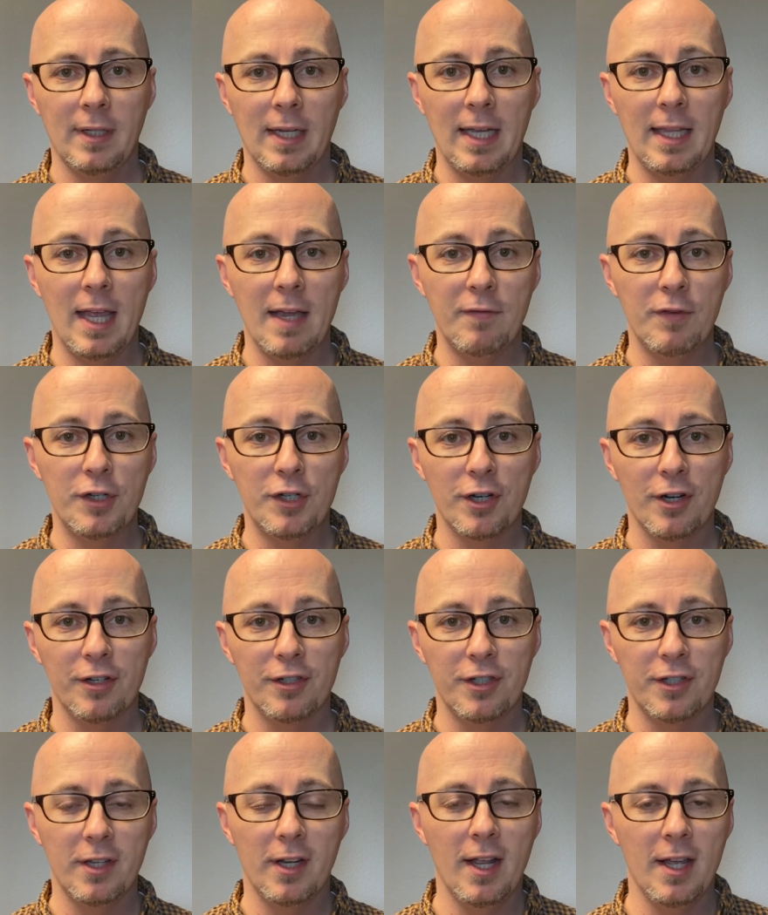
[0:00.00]
Hey Lakeview
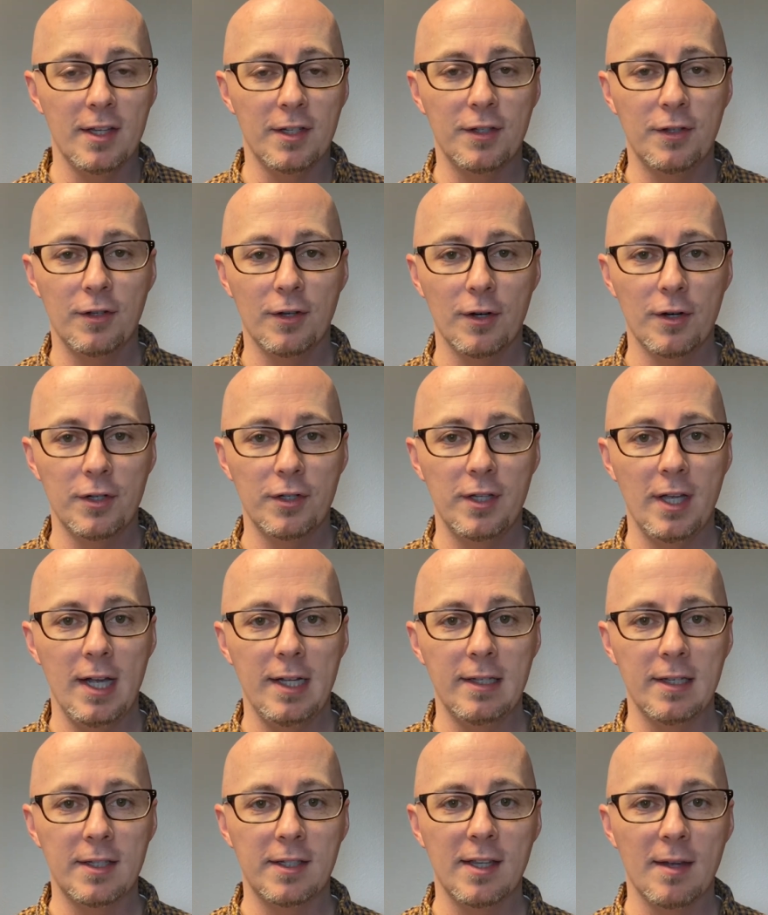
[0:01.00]
Church, today is Thursday,
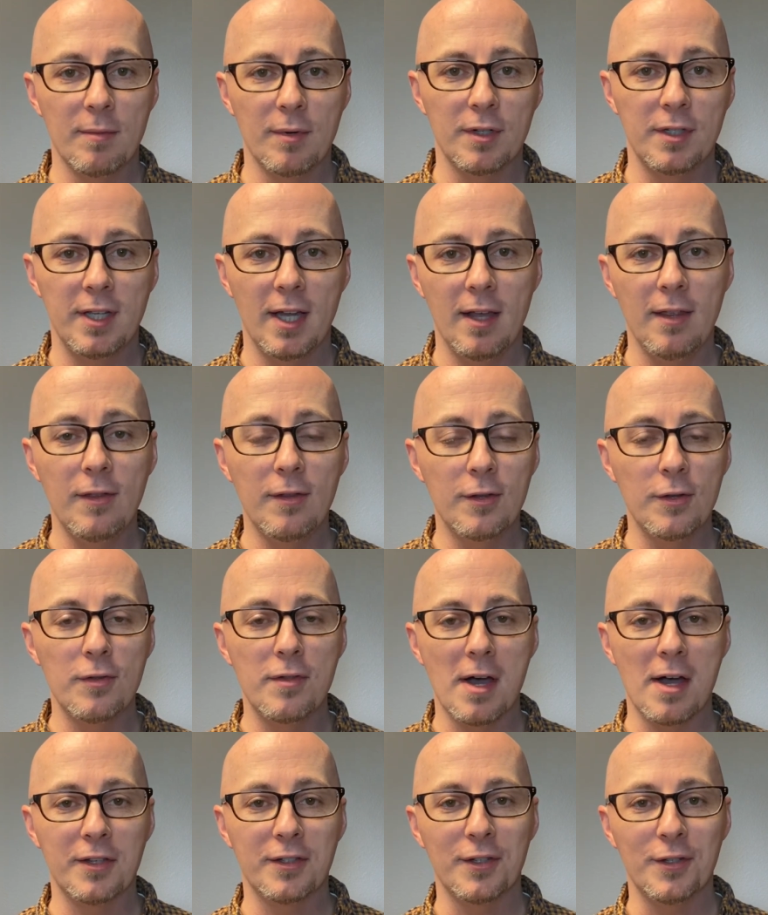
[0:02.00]
December 10th,
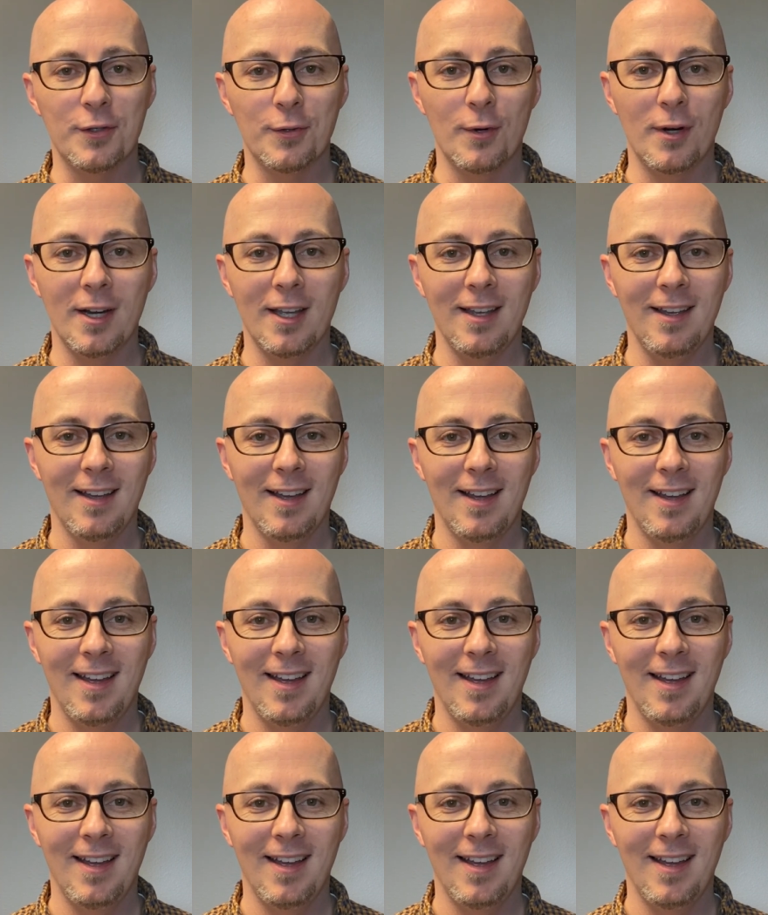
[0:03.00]
2020,